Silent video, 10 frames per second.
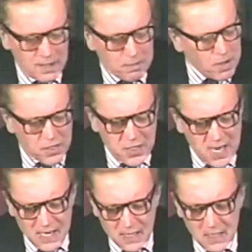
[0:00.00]

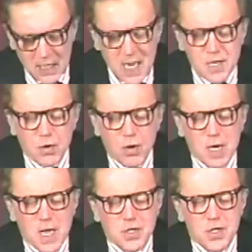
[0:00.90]
Pathetic. Later on, he
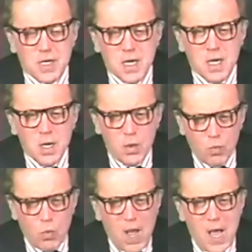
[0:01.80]
actually said,
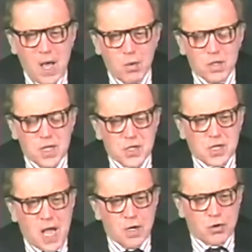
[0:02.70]
where would this
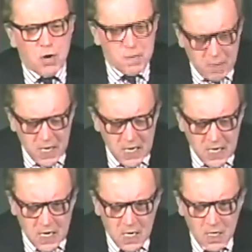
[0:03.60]
country
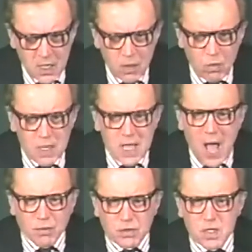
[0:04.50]
be
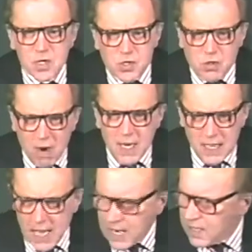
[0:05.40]
without this great
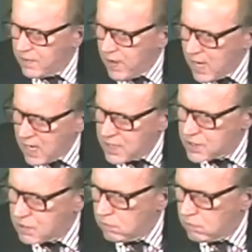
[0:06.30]
land of ours?